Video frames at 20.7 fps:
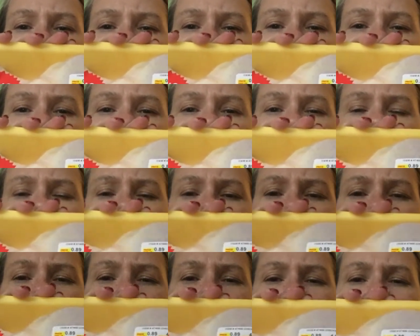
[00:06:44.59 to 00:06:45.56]
They were a
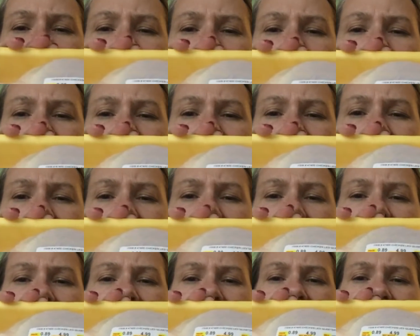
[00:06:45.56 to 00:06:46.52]
dollar off, so it really
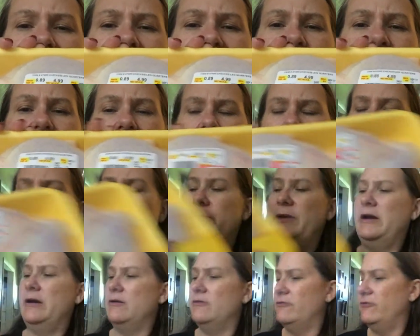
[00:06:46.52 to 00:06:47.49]
only cost me
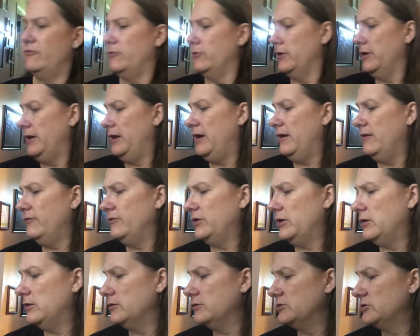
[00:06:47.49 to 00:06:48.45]
about four and a half
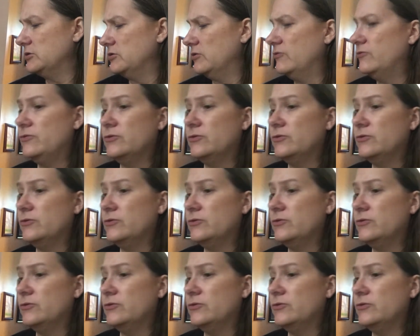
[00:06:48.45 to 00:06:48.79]
dollars,